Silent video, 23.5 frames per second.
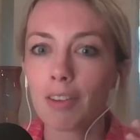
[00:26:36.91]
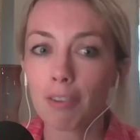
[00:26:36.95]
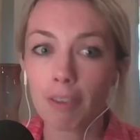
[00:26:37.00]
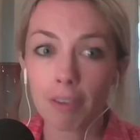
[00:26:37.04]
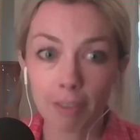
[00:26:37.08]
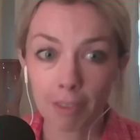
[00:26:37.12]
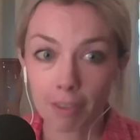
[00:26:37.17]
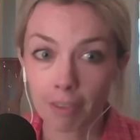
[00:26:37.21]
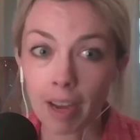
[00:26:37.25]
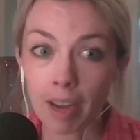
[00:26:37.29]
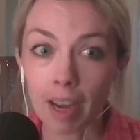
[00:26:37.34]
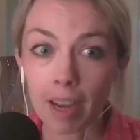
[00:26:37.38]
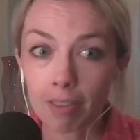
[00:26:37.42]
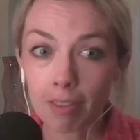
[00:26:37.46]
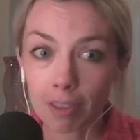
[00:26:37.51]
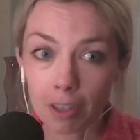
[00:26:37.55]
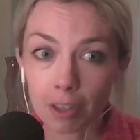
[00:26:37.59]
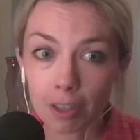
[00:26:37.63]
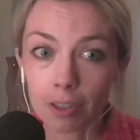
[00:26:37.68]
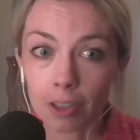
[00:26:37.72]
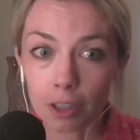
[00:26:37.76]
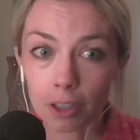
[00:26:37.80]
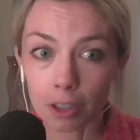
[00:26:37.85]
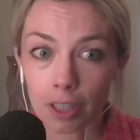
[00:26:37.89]
of a
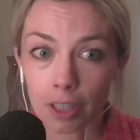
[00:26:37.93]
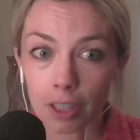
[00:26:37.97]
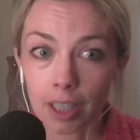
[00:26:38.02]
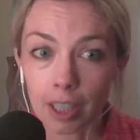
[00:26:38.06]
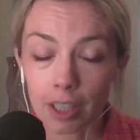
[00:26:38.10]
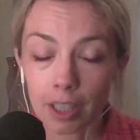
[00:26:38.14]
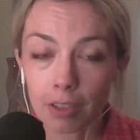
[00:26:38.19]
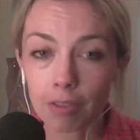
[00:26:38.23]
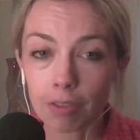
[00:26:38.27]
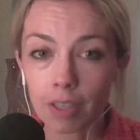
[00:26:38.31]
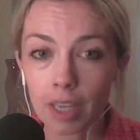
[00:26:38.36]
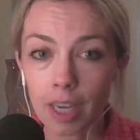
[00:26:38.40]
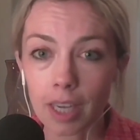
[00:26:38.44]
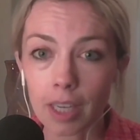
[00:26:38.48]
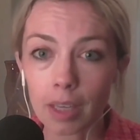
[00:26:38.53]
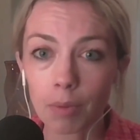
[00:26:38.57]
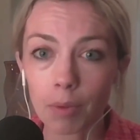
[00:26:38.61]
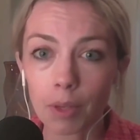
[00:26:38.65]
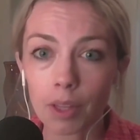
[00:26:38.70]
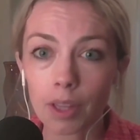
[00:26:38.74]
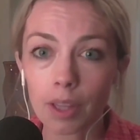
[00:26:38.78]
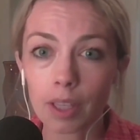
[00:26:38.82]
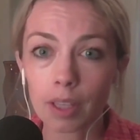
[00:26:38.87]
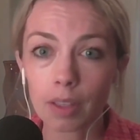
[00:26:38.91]
5-year journey that you've
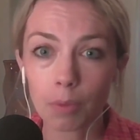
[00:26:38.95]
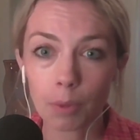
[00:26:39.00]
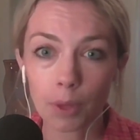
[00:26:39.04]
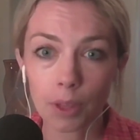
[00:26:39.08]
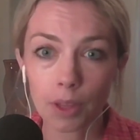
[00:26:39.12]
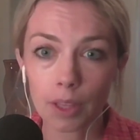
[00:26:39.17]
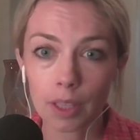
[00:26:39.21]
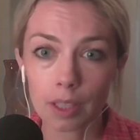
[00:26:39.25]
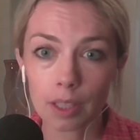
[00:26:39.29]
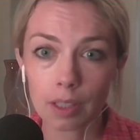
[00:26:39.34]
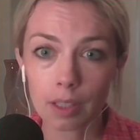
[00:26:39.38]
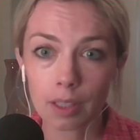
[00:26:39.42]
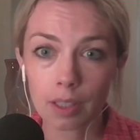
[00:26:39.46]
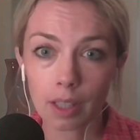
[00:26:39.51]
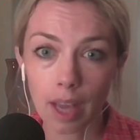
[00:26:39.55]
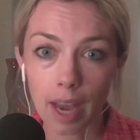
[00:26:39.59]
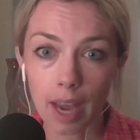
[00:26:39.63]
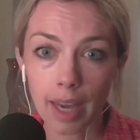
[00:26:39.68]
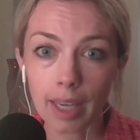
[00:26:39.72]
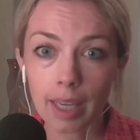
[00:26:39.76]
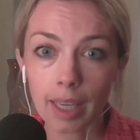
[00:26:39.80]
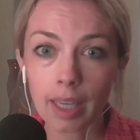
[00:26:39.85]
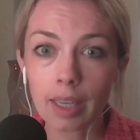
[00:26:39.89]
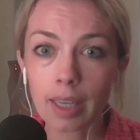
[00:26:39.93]
taken with this
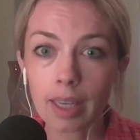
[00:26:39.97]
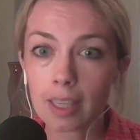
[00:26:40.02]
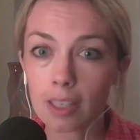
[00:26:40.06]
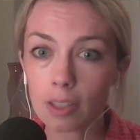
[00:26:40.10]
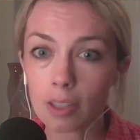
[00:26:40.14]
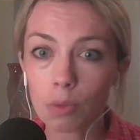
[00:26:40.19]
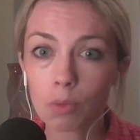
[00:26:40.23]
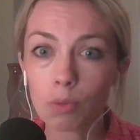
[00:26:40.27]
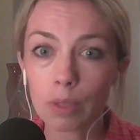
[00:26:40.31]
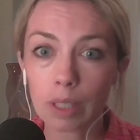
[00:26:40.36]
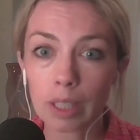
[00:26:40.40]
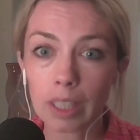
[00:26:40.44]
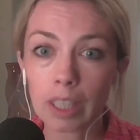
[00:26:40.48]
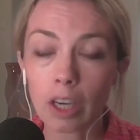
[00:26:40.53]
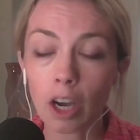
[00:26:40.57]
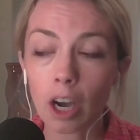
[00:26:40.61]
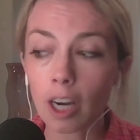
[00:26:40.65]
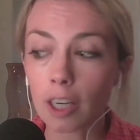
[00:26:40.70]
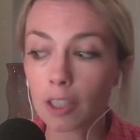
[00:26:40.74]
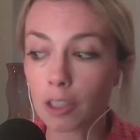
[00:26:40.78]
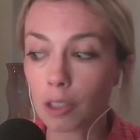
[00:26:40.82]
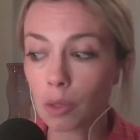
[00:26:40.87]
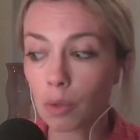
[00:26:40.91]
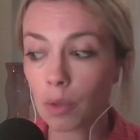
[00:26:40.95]
client is really
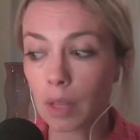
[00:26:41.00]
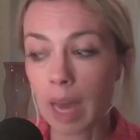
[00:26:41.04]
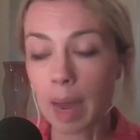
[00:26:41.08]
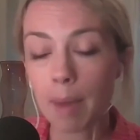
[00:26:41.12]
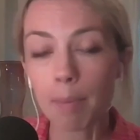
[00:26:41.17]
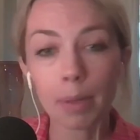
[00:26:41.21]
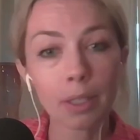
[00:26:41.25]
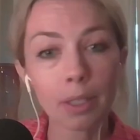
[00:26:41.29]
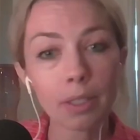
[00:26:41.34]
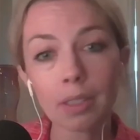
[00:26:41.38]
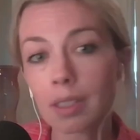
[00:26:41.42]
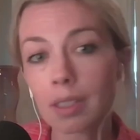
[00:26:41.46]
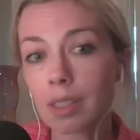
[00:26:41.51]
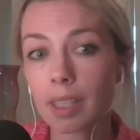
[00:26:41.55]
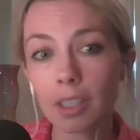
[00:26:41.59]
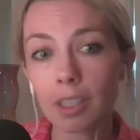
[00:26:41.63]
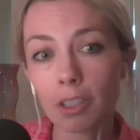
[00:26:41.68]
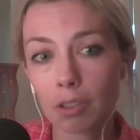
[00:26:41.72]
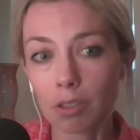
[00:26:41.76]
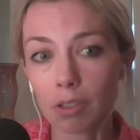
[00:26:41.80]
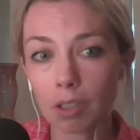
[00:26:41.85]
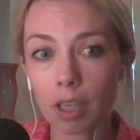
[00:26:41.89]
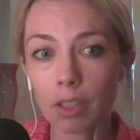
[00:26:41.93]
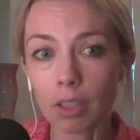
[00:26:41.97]
hard. So that person's going
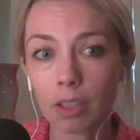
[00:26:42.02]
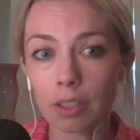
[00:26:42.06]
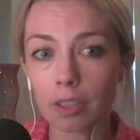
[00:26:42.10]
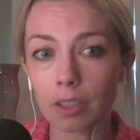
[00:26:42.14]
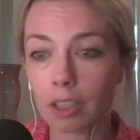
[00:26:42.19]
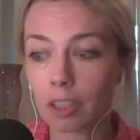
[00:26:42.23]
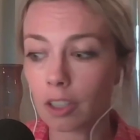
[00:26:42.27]
to struggle.